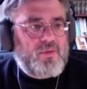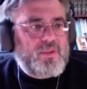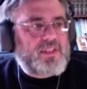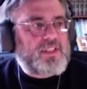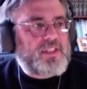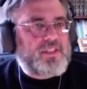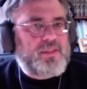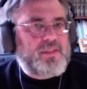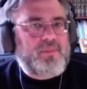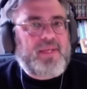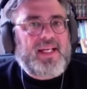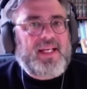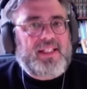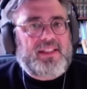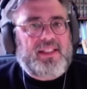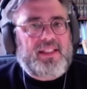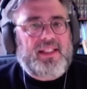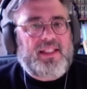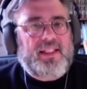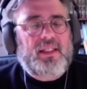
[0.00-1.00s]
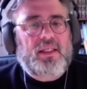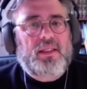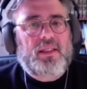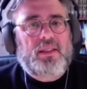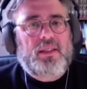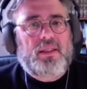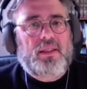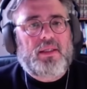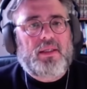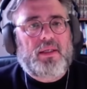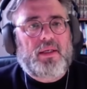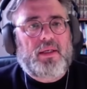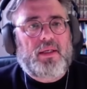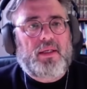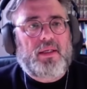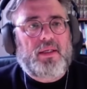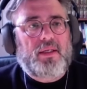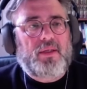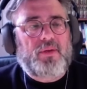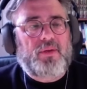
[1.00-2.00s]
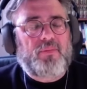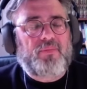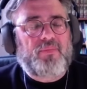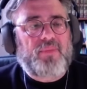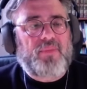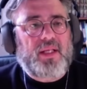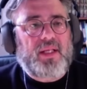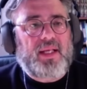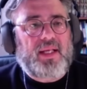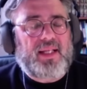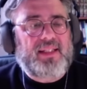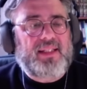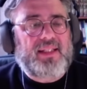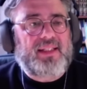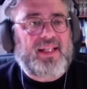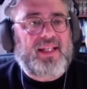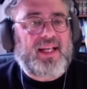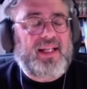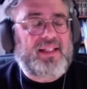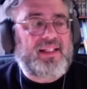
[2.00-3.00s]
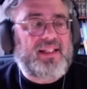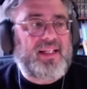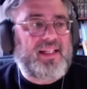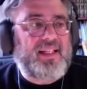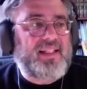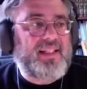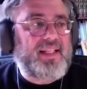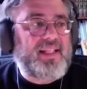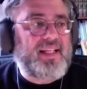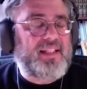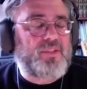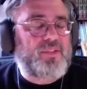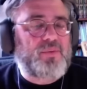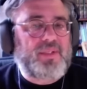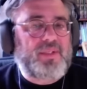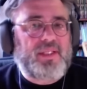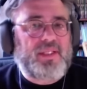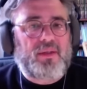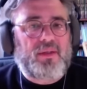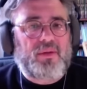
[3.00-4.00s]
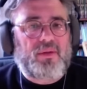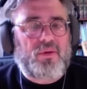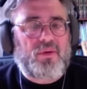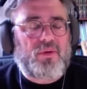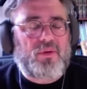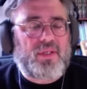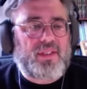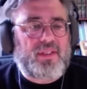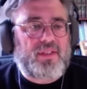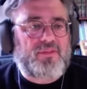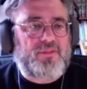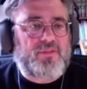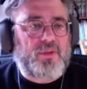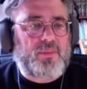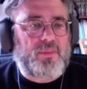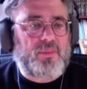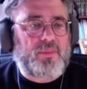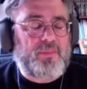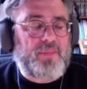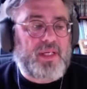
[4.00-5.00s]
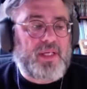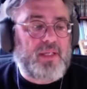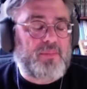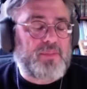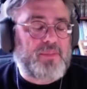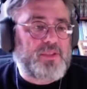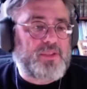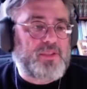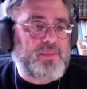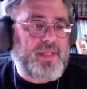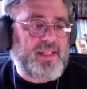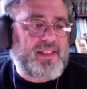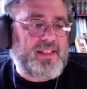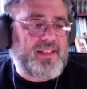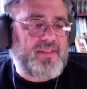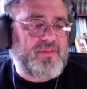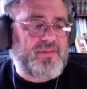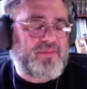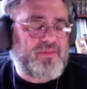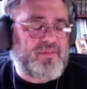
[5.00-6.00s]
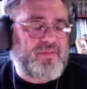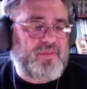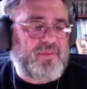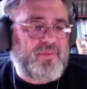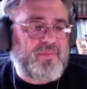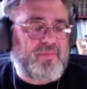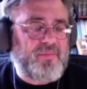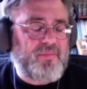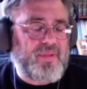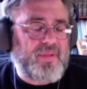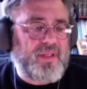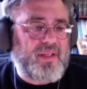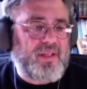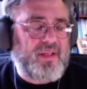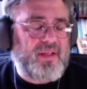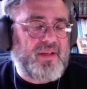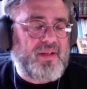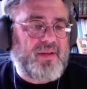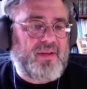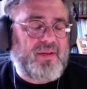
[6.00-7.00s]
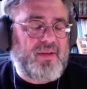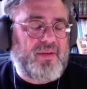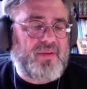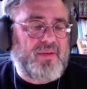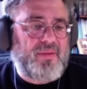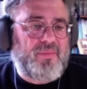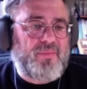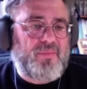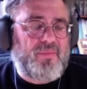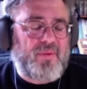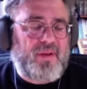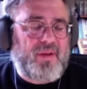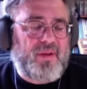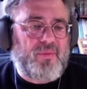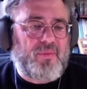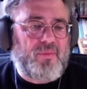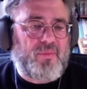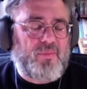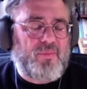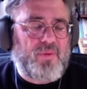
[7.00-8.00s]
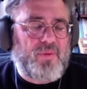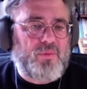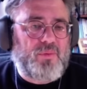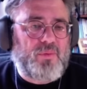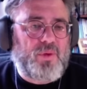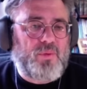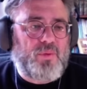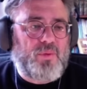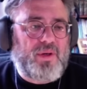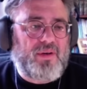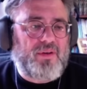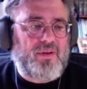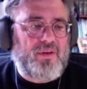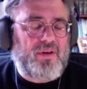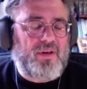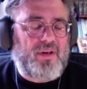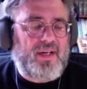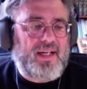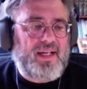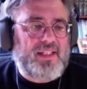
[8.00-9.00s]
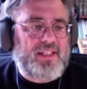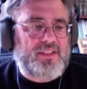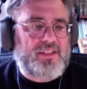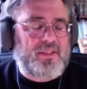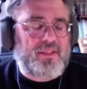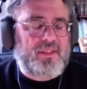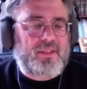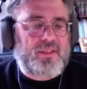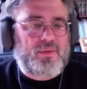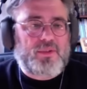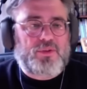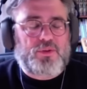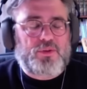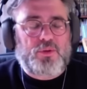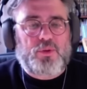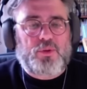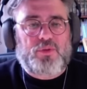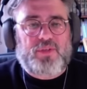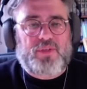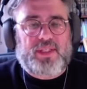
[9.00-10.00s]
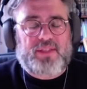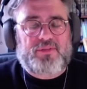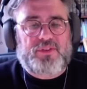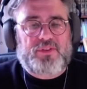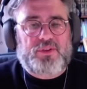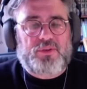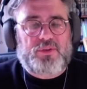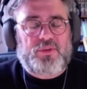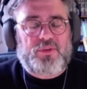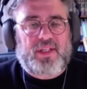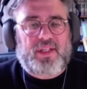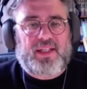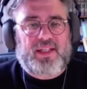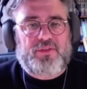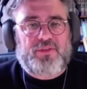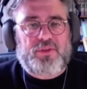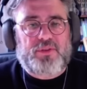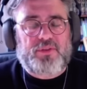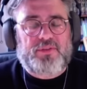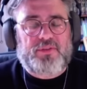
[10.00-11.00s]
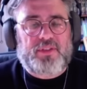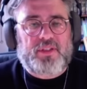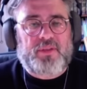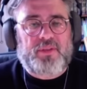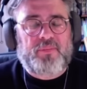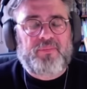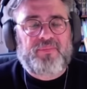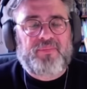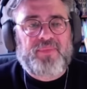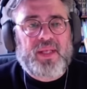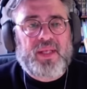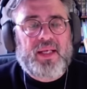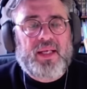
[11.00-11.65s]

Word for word: which is amazing um, and and in the end when i look at it from a bigger perspective you know when we were on Har Herzl there were two graves to the left of her